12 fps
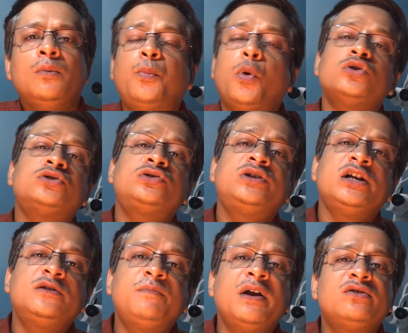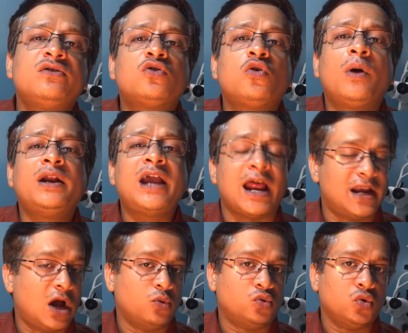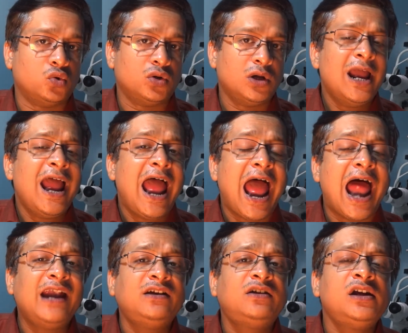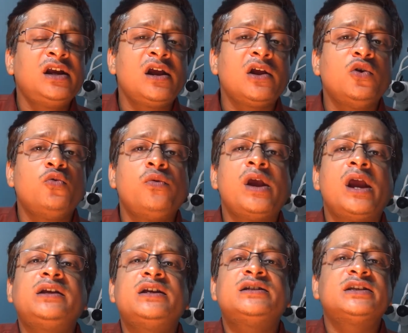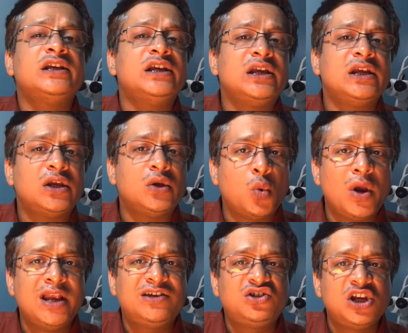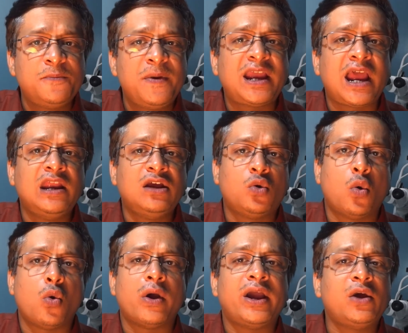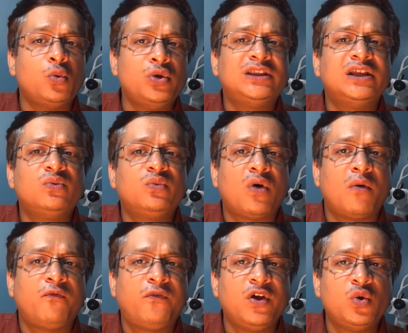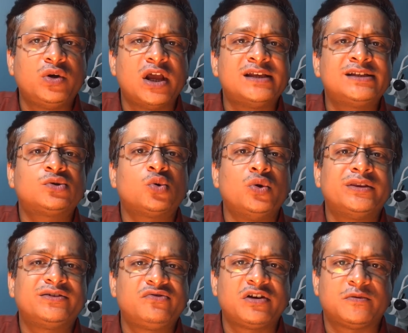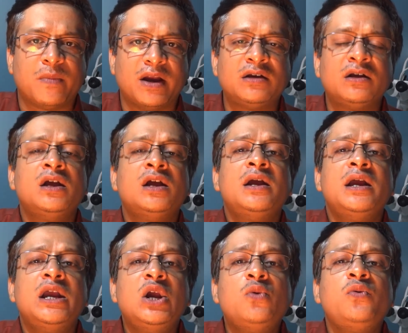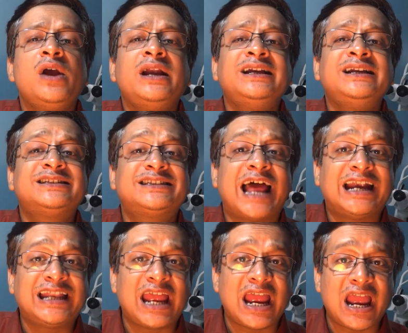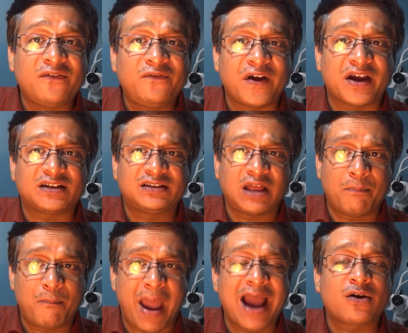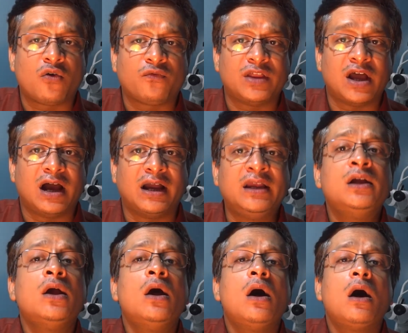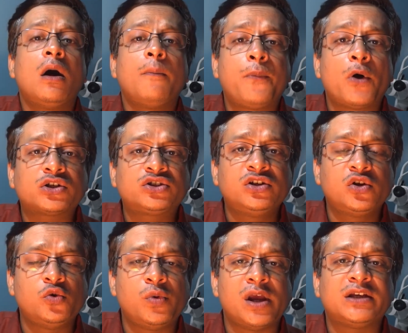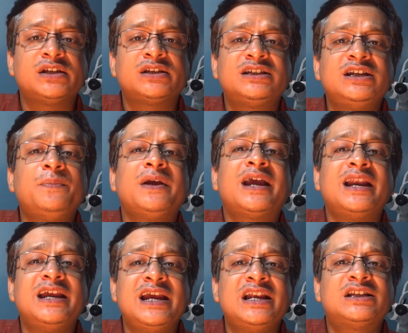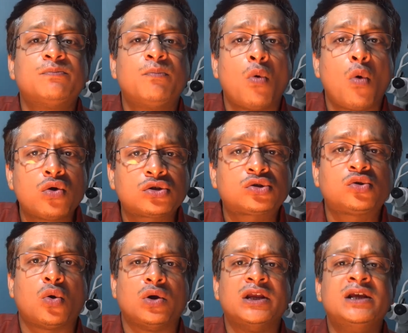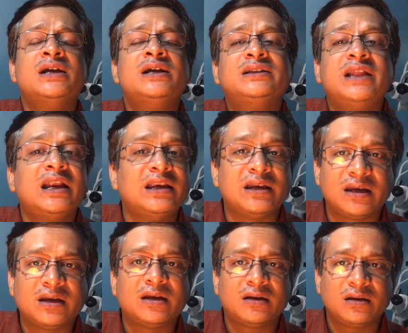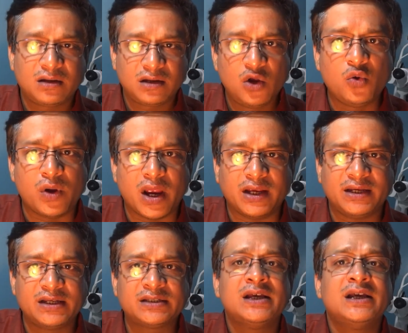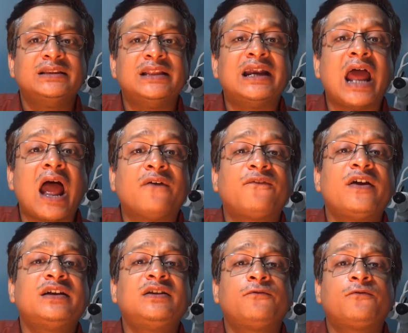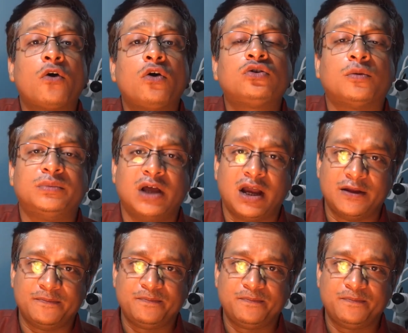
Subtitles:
Post-treatment recovery and outlook. Anterior uveitis will typically go away within a few days with treatment. Uveitis that affect the back of the eye or posterior uveitis typically heals more slowly than uveitis that affect the front of the eye.